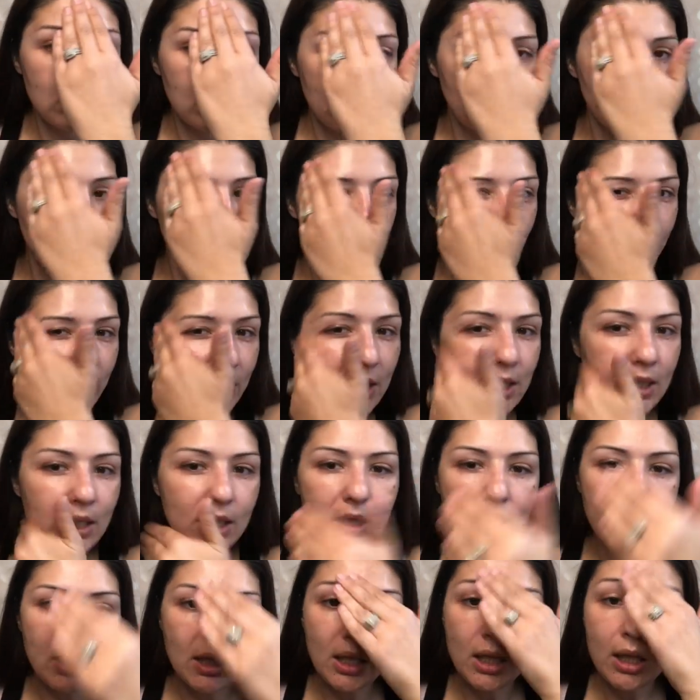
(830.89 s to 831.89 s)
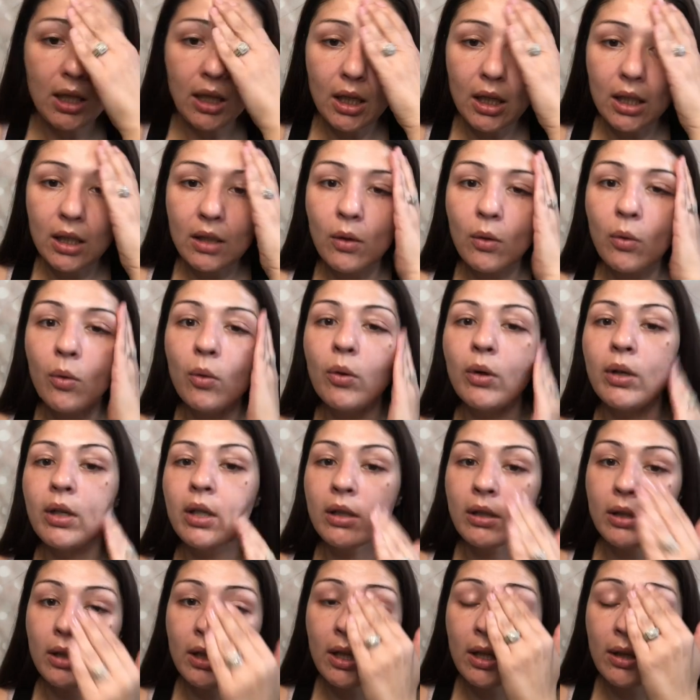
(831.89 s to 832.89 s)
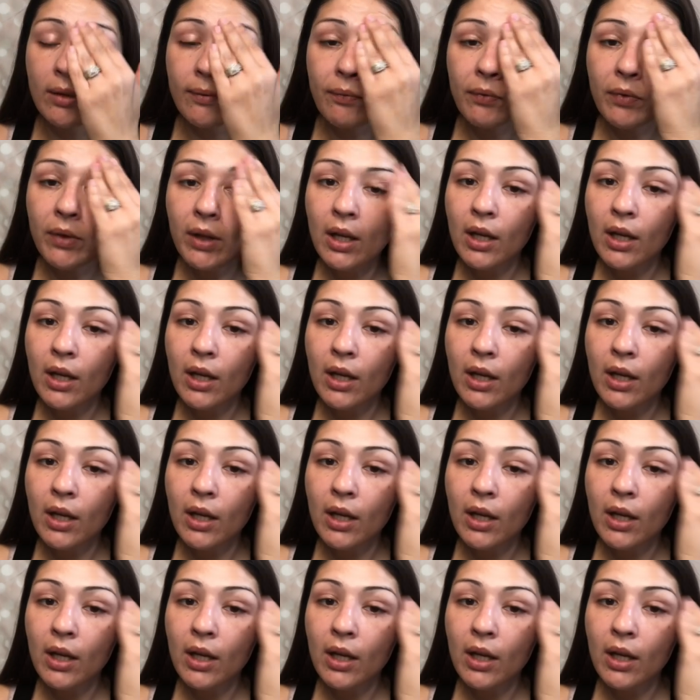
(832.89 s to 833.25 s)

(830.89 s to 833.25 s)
greasy and oily,